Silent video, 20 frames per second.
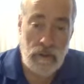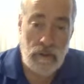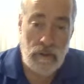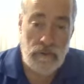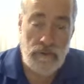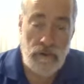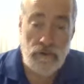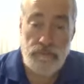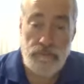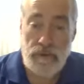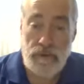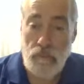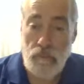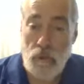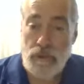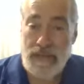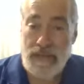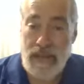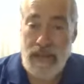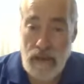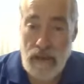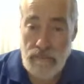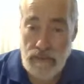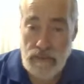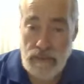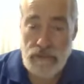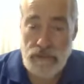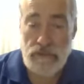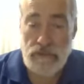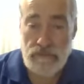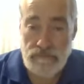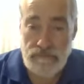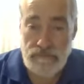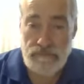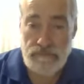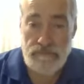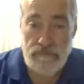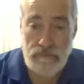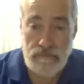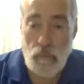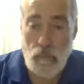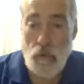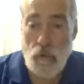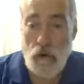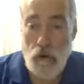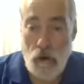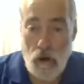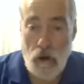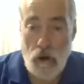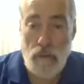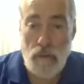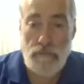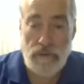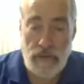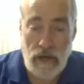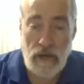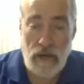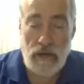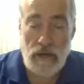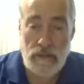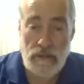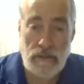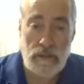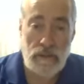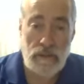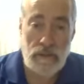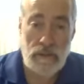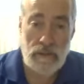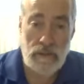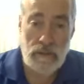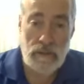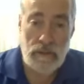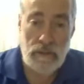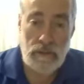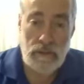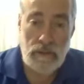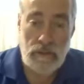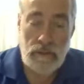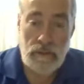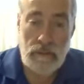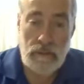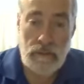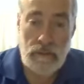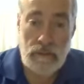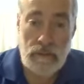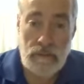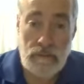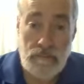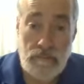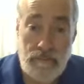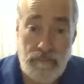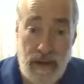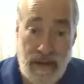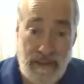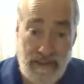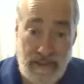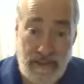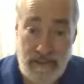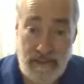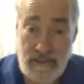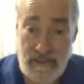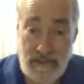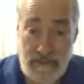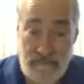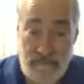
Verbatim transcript: There's been more damage, more harm done by the